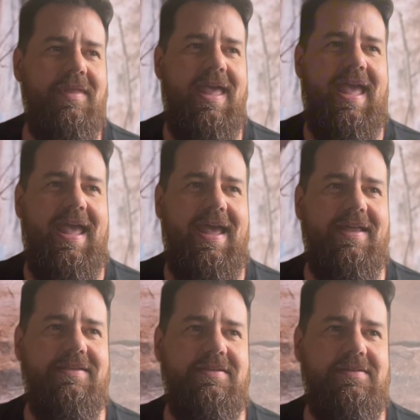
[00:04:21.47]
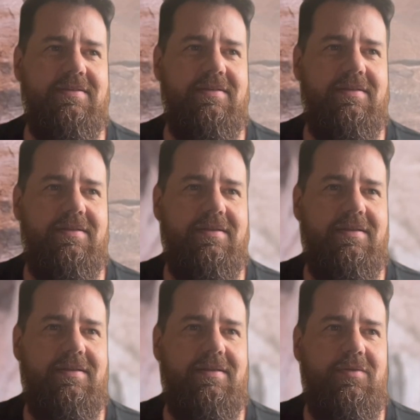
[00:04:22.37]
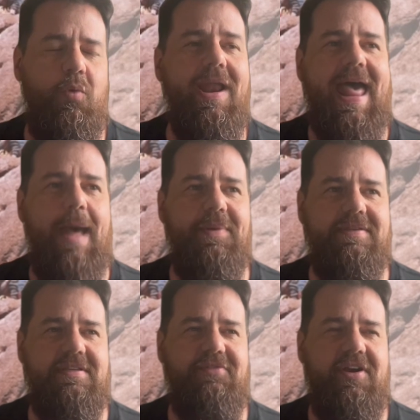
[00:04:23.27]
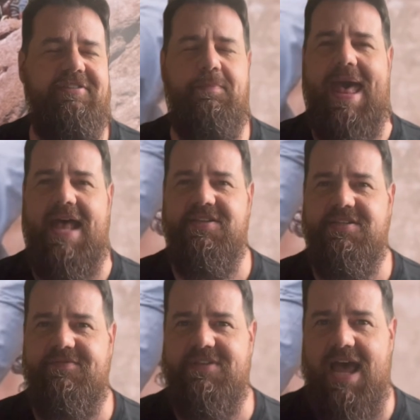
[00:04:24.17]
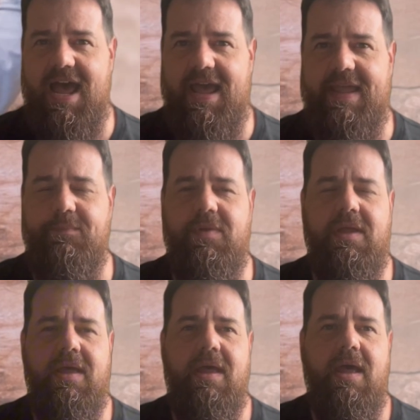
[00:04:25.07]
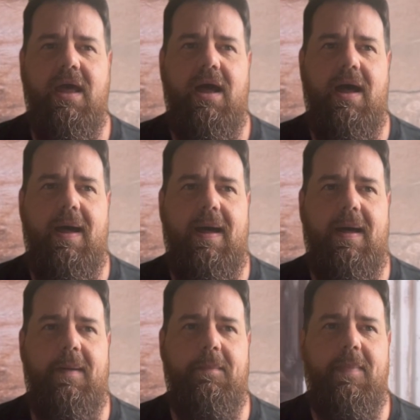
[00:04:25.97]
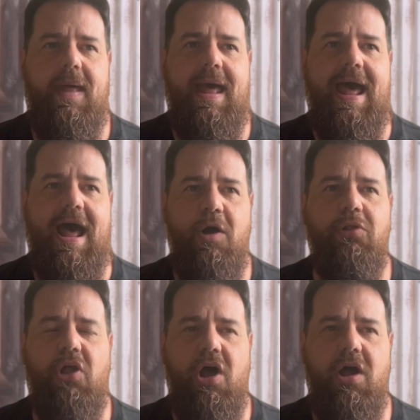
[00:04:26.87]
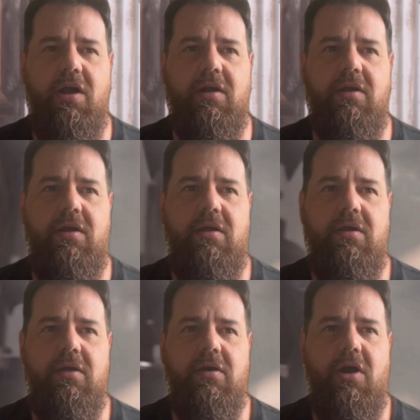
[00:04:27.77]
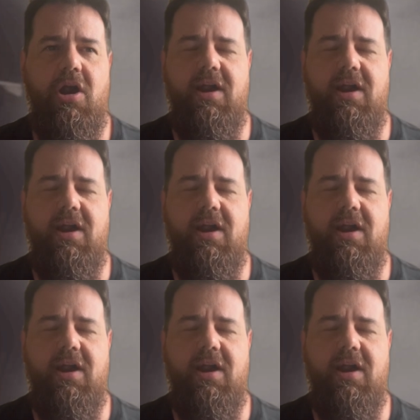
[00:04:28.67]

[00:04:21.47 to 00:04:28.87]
And what happens as far as the passage of time, how long our